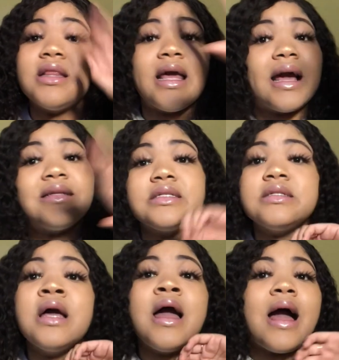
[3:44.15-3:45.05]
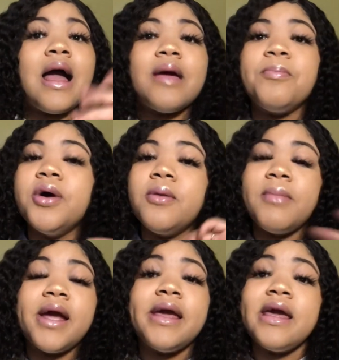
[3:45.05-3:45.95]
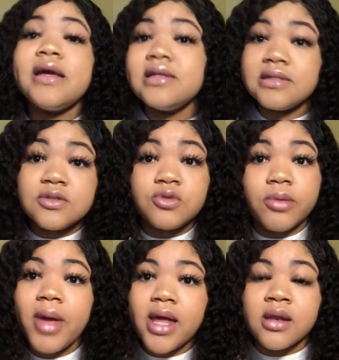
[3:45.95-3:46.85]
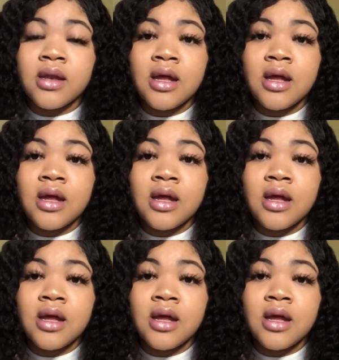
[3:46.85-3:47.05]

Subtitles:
Like, I put my hands on men.